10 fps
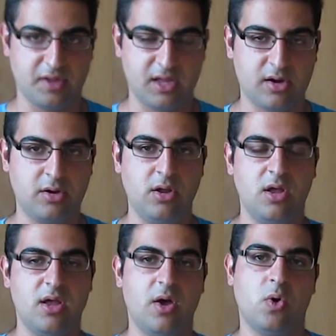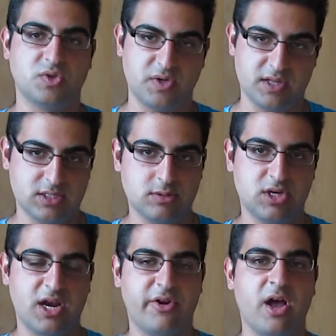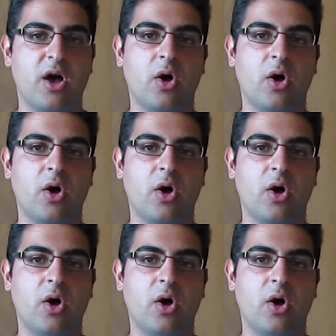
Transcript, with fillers: here also in the description area.